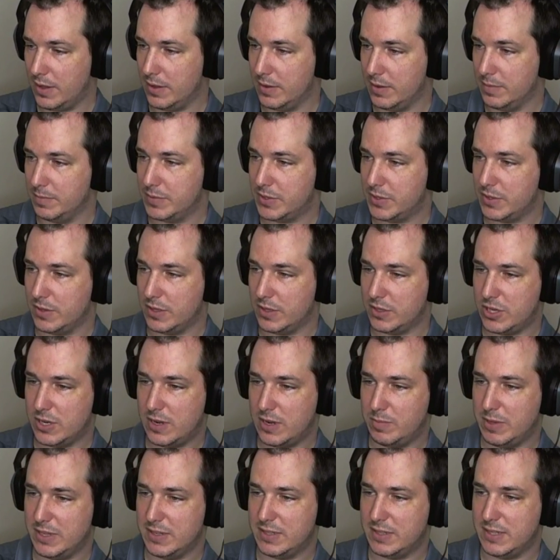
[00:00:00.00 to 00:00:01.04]
So the
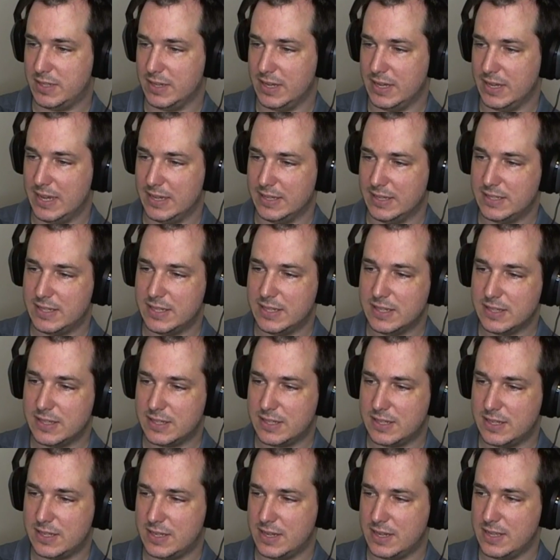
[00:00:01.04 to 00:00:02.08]
job listing has
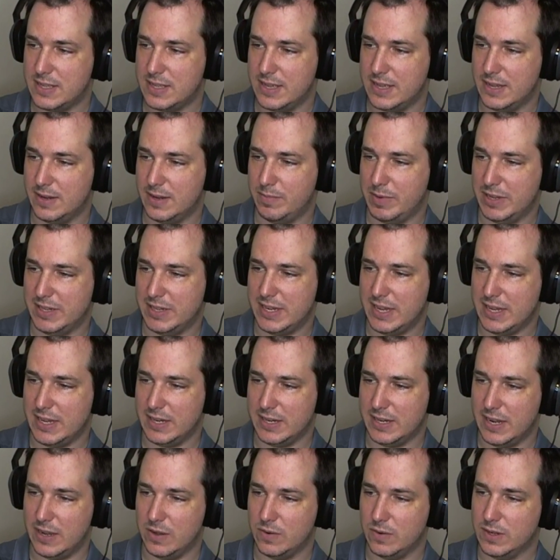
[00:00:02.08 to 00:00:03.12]
since then been
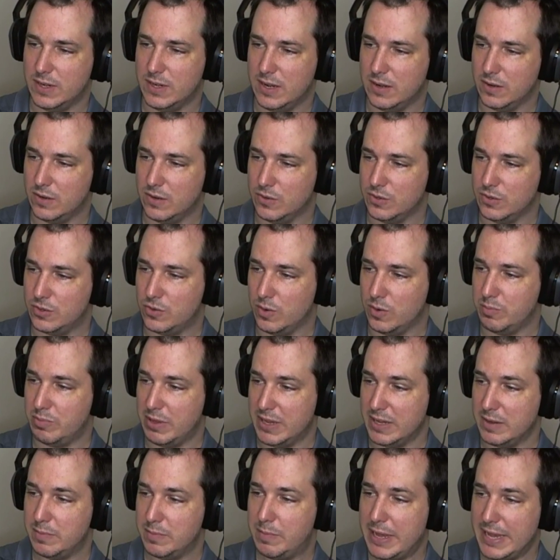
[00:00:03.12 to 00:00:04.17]
taken down and now goes to a
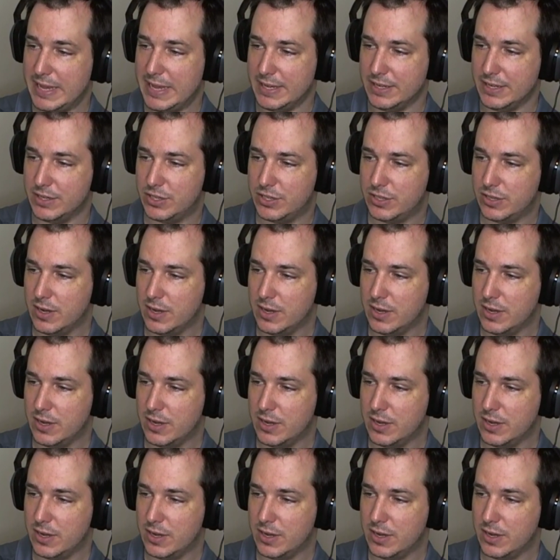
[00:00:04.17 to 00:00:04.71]
blank page,